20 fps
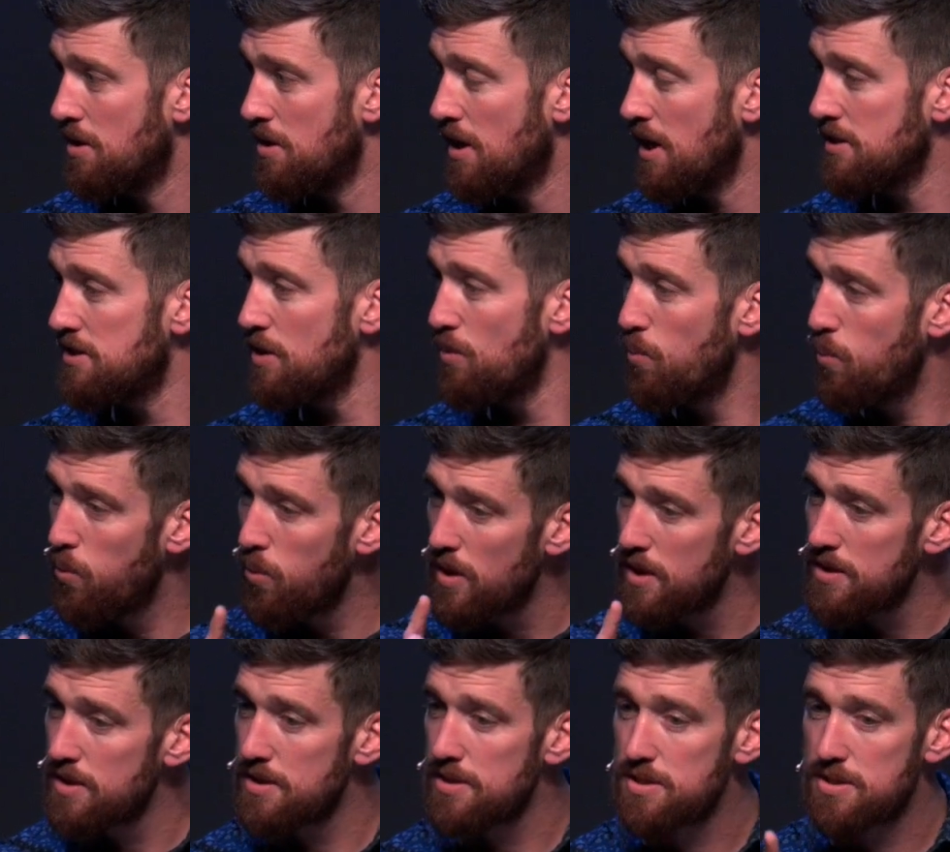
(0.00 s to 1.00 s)
as he
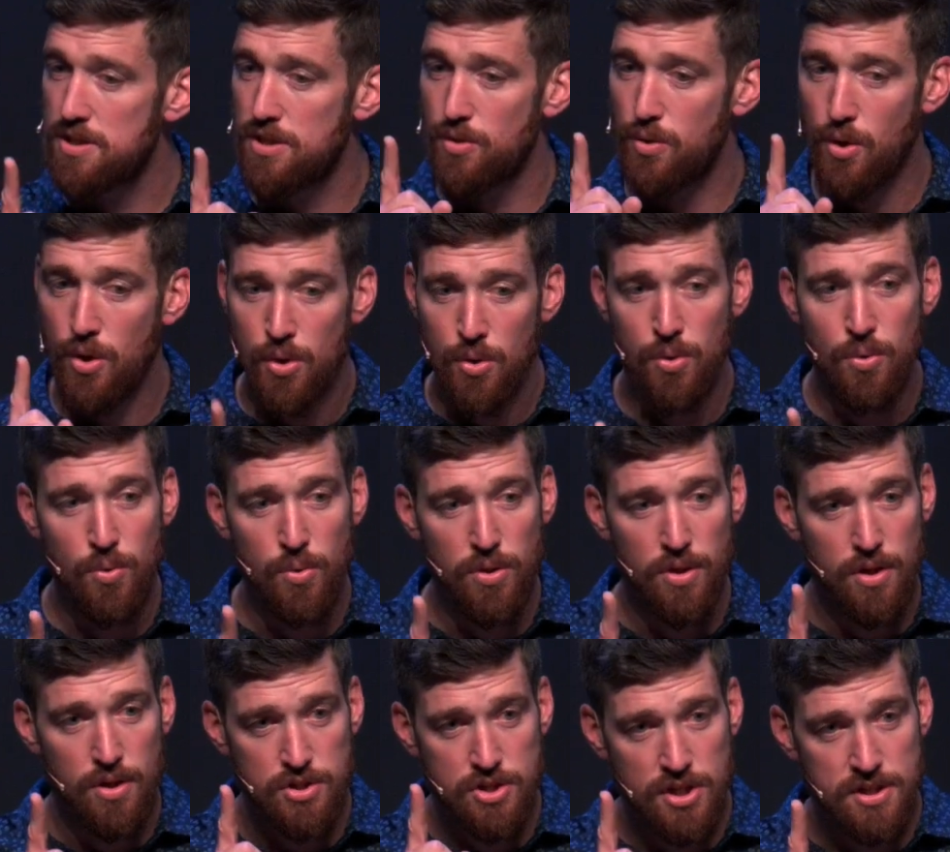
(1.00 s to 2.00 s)
witnessed to who
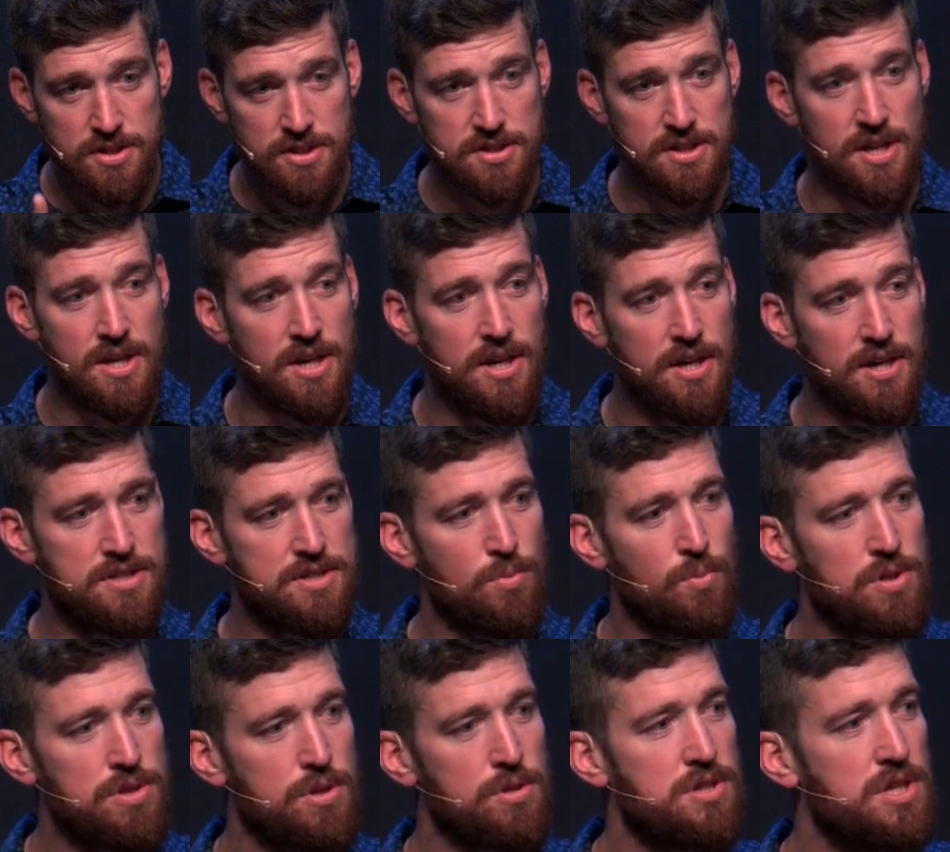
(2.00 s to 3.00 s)
Jesus is and
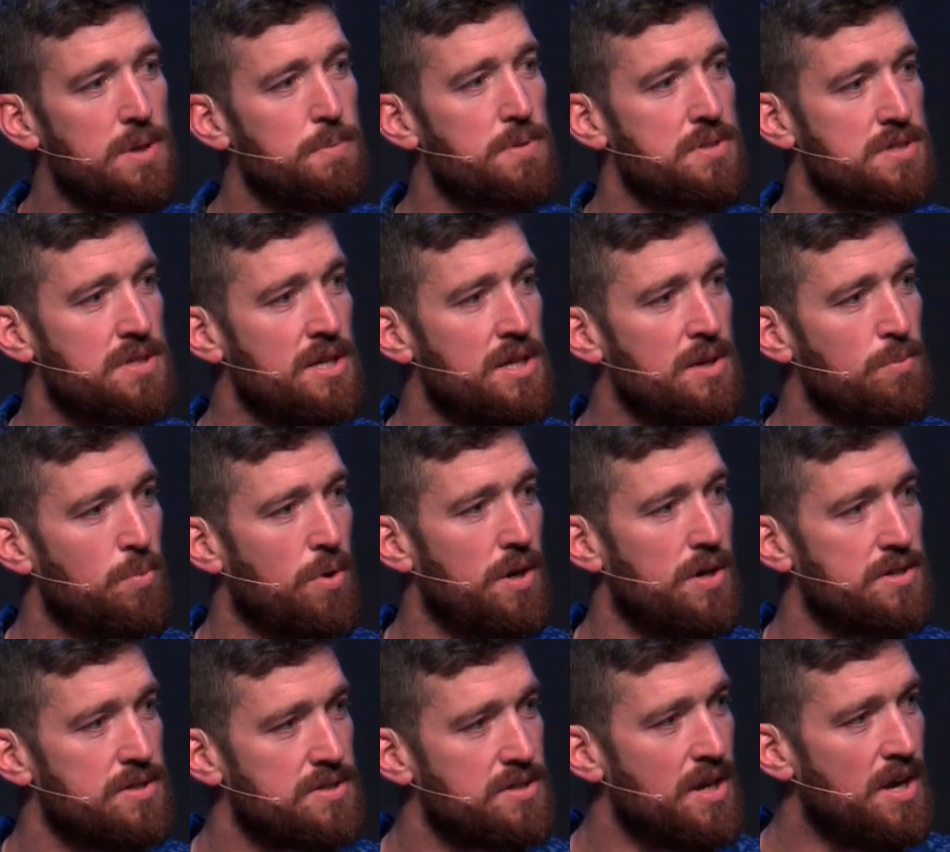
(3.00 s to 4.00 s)
what their deepest need
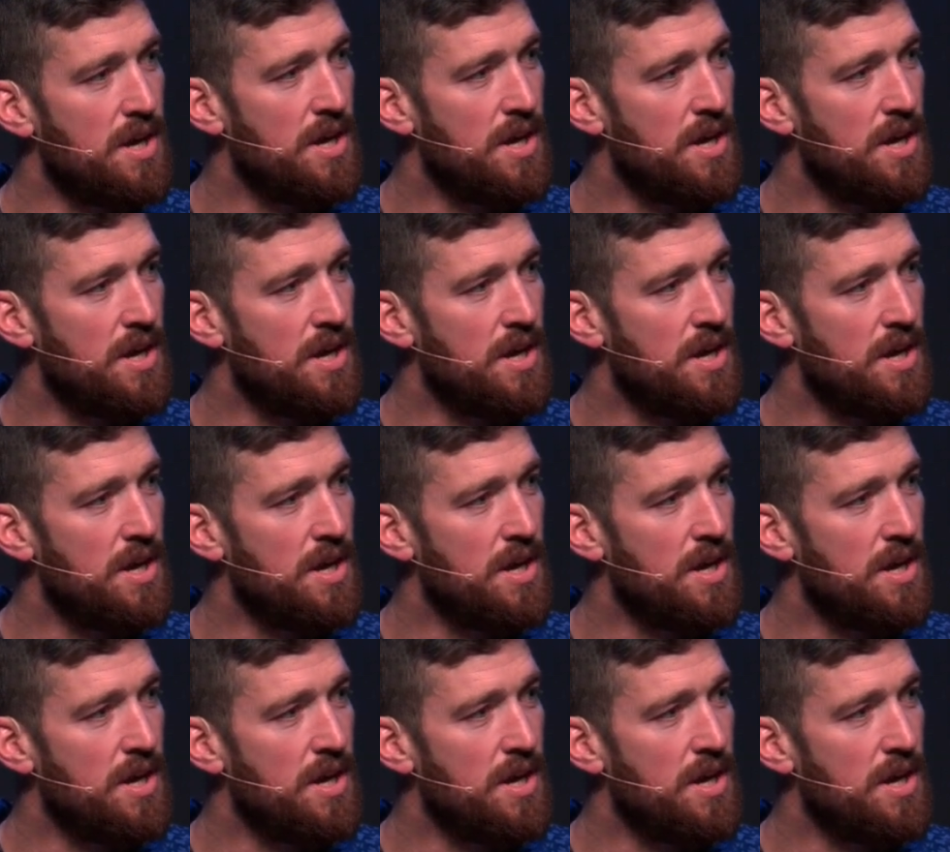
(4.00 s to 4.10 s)
was.